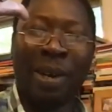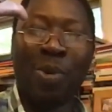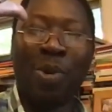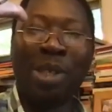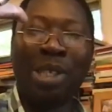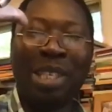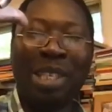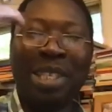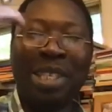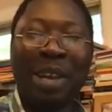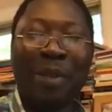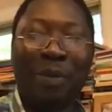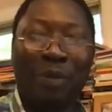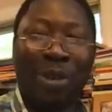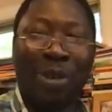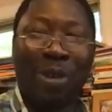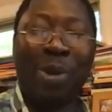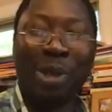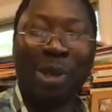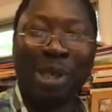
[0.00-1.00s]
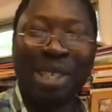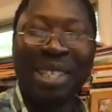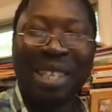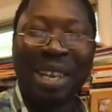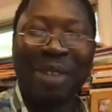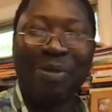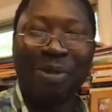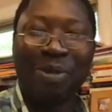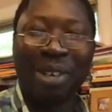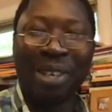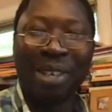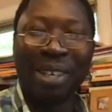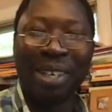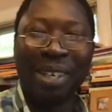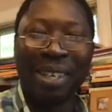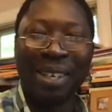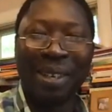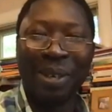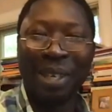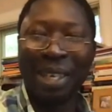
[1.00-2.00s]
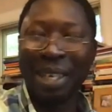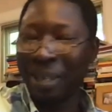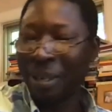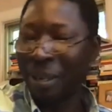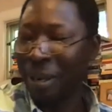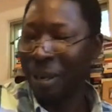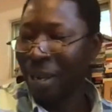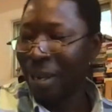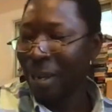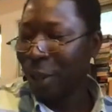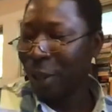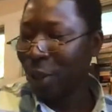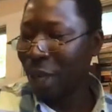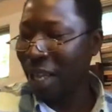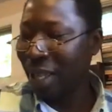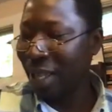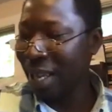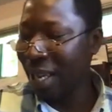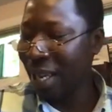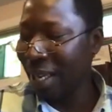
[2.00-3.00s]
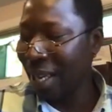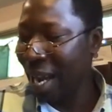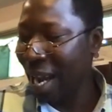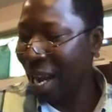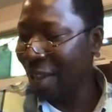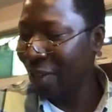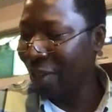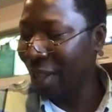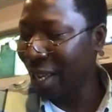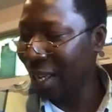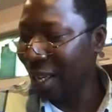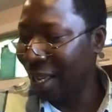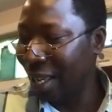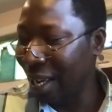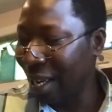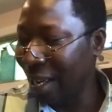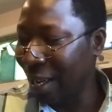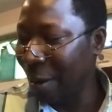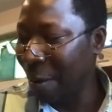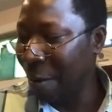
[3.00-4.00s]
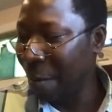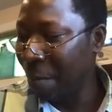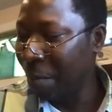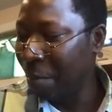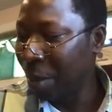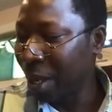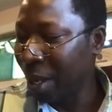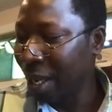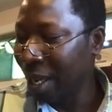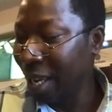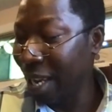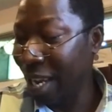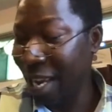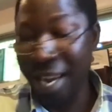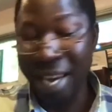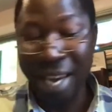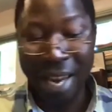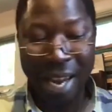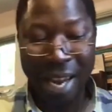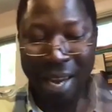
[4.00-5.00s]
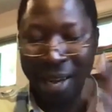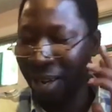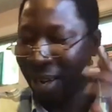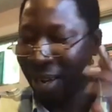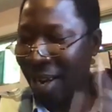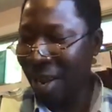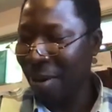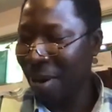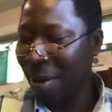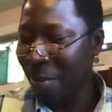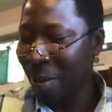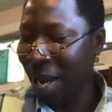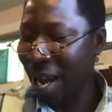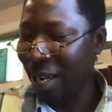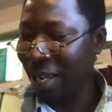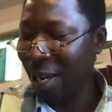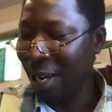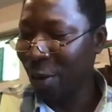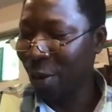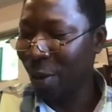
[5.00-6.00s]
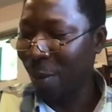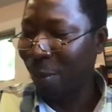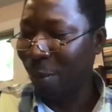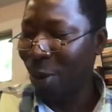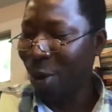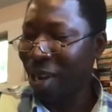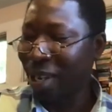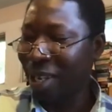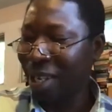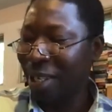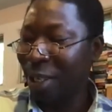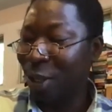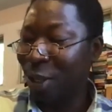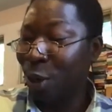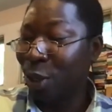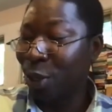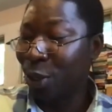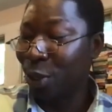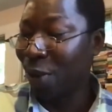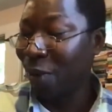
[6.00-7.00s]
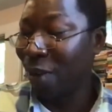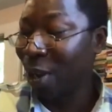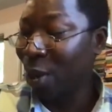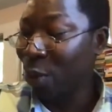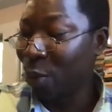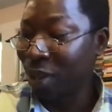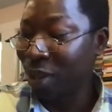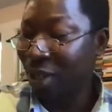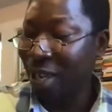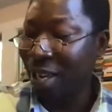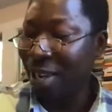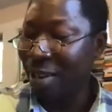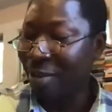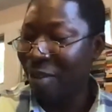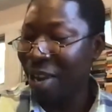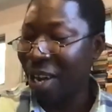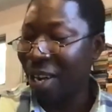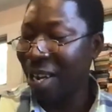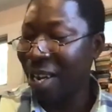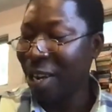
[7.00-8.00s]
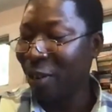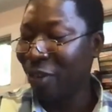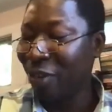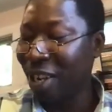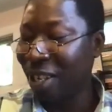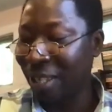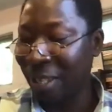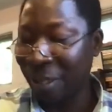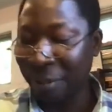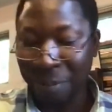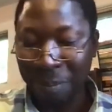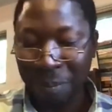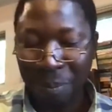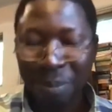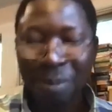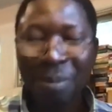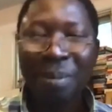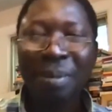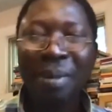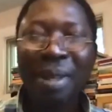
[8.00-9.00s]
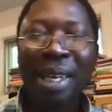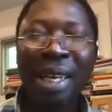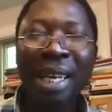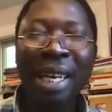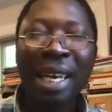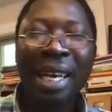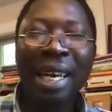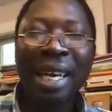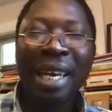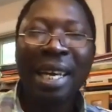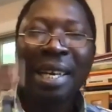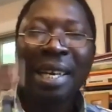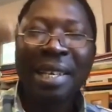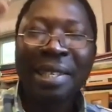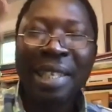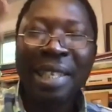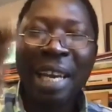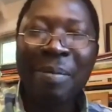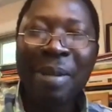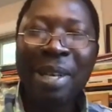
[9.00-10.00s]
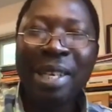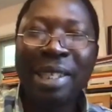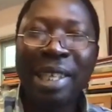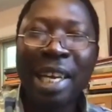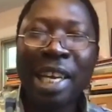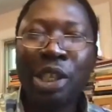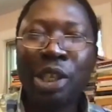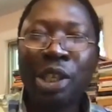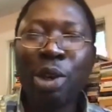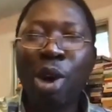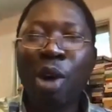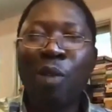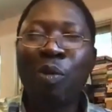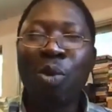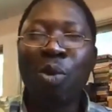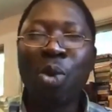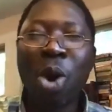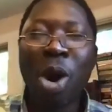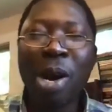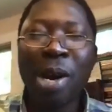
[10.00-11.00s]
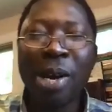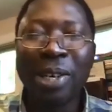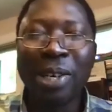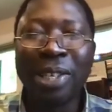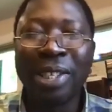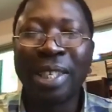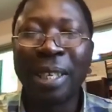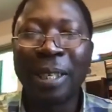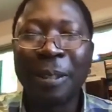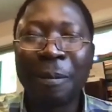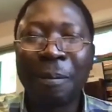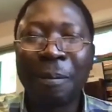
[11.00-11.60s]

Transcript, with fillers: which is different, which is different. Okay. So I think, I think, um, and, and let, let me add another point. This is also linguistically very interesting. The segmentation of words